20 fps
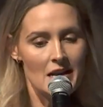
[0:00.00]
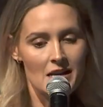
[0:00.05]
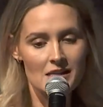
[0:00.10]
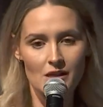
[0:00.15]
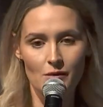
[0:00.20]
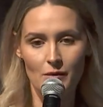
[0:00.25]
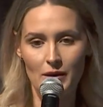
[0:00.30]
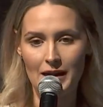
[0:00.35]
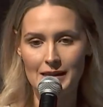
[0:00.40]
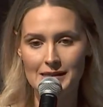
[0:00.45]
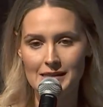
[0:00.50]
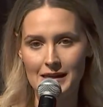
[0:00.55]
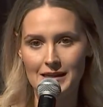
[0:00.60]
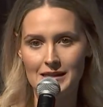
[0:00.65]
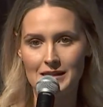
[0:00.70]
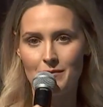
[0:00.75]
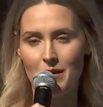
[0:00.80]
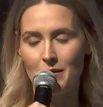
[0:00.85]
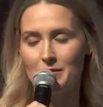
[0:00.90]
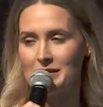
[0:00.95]
So when I'd said
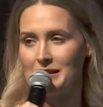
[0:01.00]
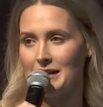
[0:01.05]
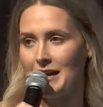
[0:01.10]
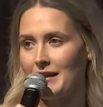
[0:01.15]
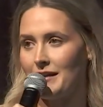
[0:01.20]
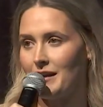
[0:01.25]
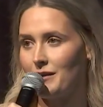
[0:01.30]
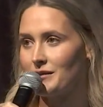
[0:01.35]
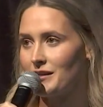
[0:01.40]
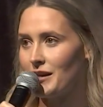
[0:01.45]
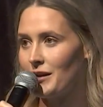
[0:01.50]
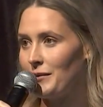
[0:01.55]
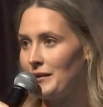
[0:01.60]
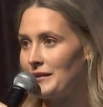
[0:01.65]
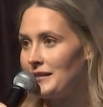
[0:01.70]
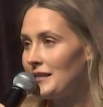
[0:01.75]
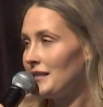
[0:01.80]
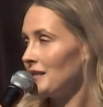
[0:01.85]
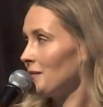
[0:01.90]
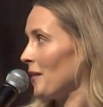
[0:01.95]
to Mum and Dad that I was going to
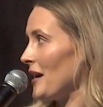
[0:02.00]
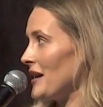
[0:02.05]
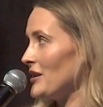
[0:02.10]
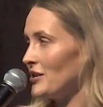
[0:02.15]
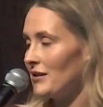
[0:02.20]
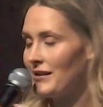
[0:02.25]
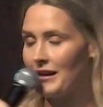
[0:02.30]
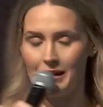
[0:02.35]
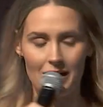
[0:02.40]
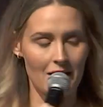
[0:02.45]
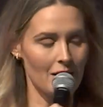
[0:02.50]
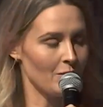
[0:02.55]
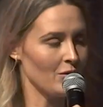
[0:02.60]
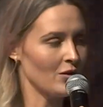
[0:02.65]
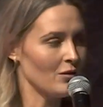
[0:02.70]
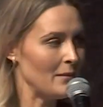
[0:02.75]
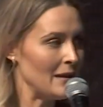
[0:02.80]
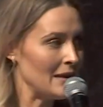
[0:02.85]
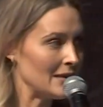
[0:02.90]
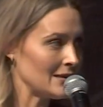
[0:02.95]
enter this pageant, they kind of
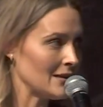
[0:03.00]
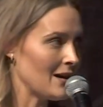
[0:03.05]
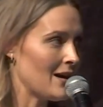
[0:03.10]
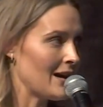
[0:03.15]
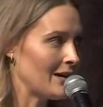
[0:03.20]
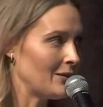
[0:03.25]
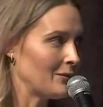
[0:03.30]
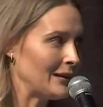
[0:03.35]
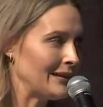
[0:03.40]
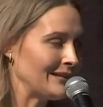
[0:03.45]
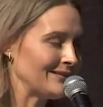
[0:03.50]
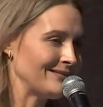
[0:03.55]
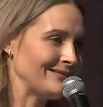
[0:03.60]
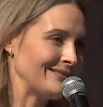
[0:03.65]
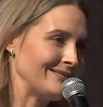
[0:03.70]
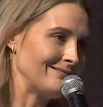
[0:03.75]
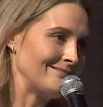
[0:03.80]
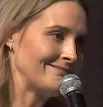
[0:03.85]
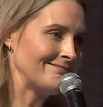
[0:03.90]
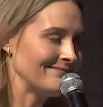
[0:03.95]
pulled me aside and went,
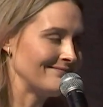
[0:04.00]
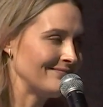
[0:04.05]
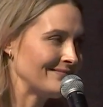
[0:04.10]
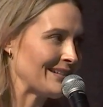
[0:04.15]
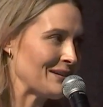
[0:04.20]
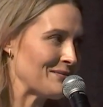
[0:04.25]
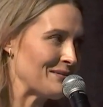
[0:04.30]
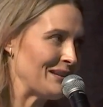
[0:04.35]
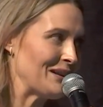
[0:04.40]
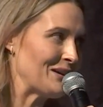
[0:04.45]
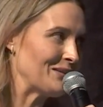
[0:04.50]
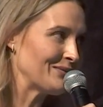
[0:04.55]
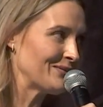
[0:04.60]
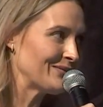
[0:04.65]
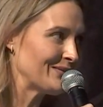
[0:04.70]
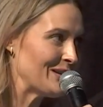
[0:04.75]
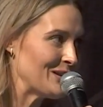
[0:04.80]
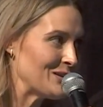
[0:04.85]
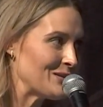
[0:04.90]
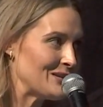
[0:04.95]
oh, come on, love,
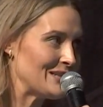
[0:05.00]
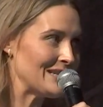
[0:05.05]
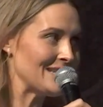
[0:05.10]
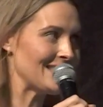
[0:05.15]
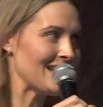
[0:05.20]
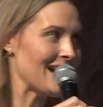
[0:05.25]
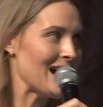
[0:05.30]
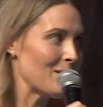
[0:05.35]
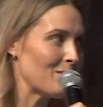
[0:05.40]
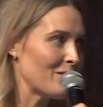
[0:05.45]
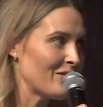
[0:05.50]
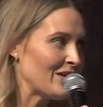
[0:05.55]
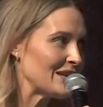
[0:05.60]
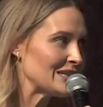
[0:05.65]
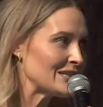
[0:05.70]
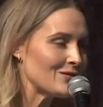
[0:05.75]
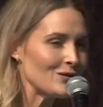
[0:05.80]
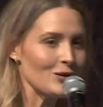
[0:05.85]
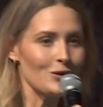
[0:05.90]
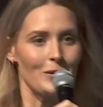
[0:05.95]
you did the Harbour
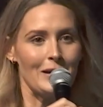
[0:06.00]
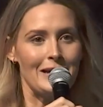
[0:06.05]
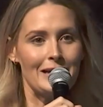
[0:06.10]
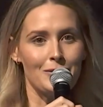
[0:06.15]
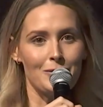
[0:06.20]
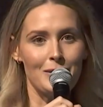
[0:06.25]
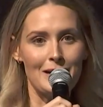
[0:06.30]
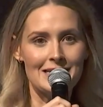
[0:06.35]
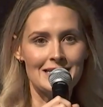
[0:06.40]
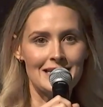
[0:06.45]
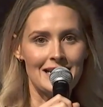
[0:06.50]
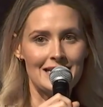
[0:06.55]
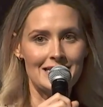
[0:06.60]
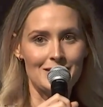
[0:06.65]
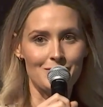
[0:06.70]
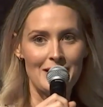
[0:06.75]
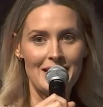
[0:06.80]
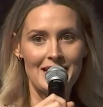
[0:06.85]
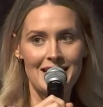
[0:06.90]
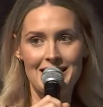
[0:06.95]
Festival Queen Quest
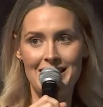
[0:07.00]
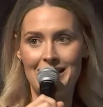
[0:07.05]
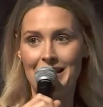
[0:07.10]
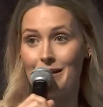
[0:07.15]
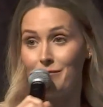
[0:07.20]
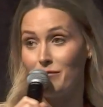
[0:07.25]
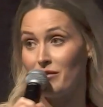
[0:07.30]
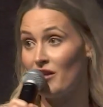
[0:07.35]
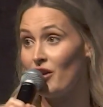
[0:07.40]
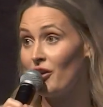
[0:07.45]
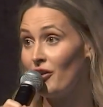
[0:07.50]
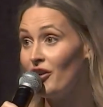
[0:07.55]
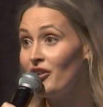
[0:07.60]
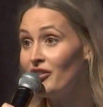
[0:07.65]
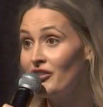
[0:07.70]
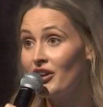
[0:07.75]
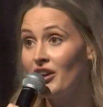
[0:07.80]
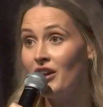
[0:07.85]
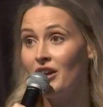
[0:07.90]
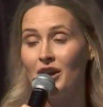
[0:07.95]
last week and you came
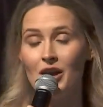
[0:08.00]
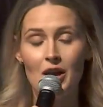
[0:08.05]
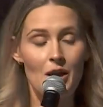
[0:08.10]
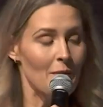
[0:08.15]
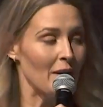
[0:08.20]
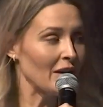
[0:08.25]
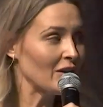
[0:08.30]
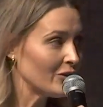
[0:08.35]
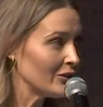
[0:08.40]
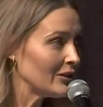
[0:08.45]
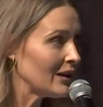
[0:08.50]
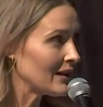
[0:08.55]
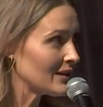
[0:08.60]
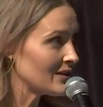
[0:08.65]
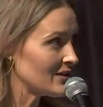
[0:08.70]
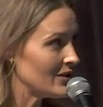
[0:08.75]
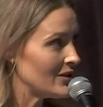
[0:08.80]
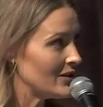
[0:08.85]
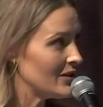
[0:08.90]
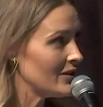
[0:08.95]
3rd, but good luck
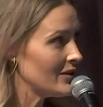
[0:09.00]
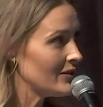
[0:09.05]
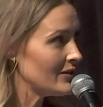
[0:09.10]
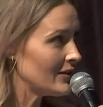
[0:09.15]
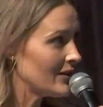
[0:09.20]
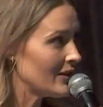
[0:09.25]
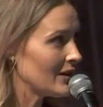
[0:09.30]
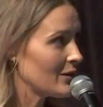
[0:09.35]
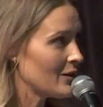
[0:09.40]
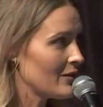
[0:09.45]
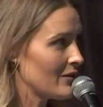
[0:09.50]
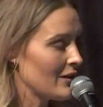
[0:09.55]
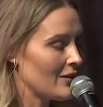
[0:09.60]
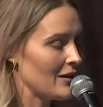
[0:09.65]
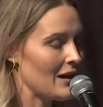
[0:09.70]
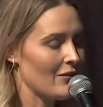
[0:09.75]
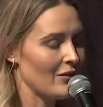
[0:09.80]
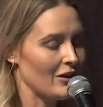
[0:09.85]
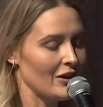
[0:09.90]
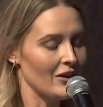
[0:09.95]
to you, go over there
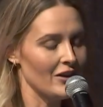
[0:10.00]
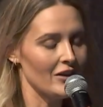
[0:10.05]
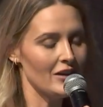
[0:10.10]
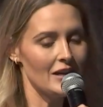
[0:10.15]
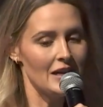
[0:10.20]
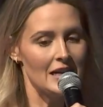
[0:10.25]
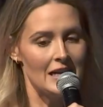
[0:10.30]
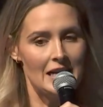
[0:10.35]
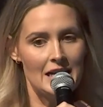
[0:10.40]
and have a go.